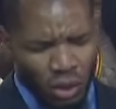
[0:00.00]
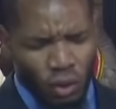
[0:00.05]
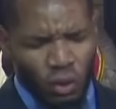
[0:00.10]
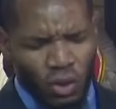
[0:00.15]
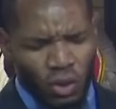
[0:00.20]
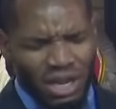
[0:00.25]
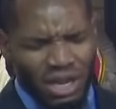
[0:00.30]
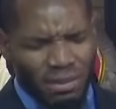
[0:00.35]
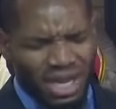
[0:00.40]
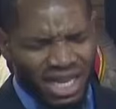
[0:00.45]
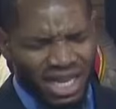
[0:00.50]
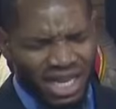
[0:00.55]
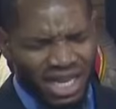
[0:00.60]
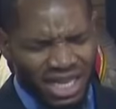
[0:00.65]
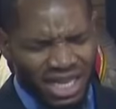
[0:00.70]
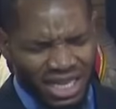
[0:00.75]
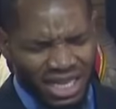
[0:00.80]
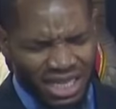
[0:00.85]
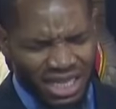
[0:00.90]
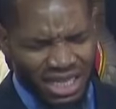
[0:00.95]
Who am
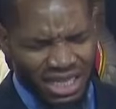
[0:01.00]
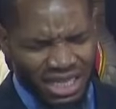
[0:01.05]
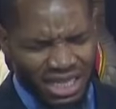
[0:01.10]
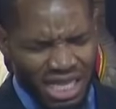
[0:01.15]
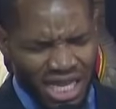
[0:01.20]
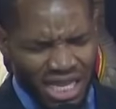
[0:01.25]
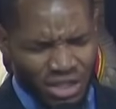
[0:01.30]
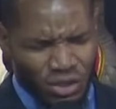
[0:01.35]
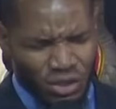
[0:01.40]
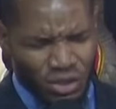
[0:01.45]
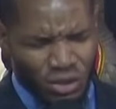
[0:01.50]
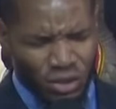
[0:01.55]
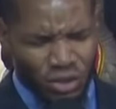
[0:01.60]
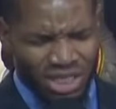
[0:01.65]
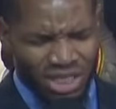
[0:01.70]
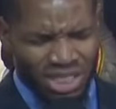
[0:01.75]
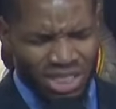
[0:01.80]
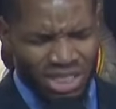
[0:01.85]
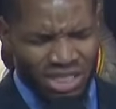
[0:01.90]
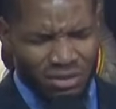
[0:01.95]
I that
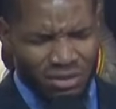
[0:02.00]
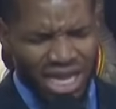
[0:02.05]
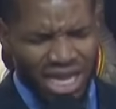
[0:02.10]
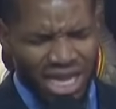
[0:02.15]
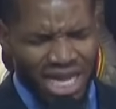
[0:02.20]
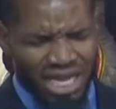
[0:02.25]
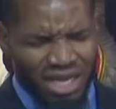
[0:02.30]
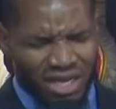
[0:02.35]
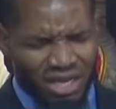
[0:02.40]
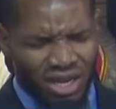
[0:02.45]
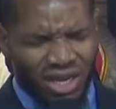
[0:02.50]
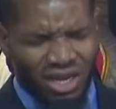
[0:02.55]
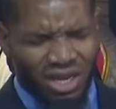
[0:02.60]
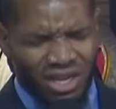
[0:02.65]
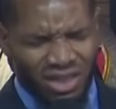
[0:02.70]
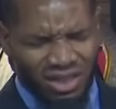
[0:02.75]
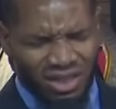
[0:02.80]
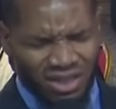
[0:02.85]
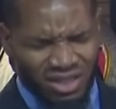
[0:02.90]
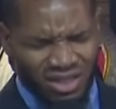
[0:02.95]
you hear my
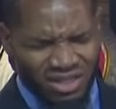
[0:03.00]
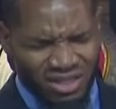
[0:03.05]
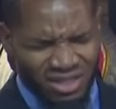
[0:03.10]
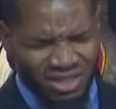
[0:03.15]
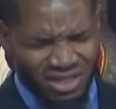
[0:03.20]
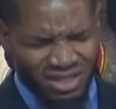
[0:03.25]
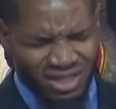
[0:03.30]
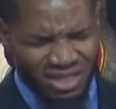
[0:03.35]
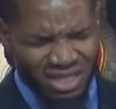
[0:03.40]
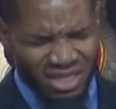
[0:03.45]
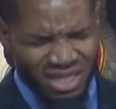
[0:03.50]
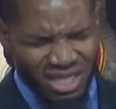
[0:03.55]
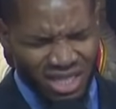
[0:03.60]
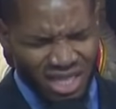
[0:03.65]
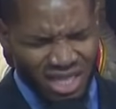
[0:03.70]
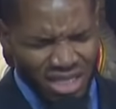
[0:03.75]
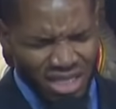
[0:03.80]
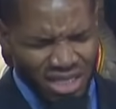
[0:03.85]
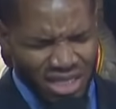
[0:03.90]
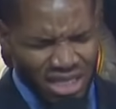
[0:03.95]
call?
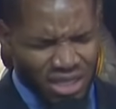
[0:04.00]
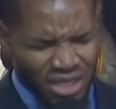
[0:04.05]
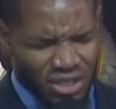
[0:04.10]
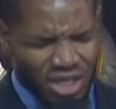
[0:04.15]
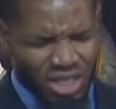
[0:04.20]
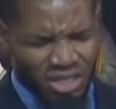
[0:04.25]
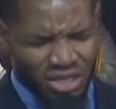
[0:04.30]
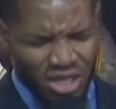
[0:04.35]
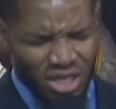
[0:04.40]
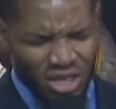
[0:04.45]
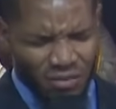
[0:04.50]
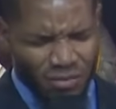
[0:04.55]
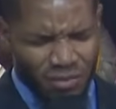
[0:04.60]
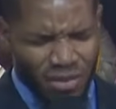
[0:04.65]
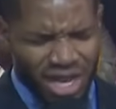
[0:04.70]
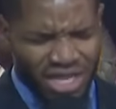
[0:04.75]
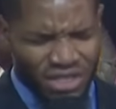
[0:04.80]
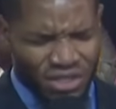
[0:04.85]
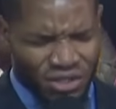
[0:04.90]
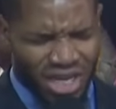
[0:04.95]
The source
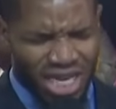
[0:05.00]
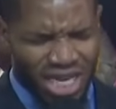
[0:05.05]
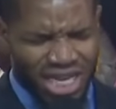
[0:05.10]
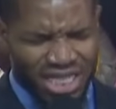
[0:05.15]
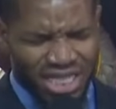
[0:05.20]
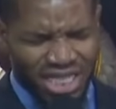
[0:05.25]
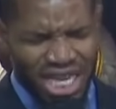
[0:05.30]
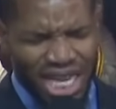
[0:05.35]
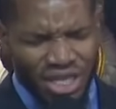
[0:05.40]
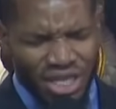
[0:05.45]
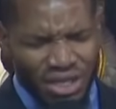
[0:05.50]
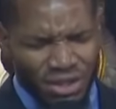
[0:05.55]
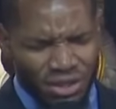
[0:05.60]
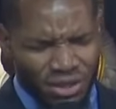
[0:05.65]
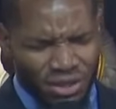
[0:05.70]
of my strength now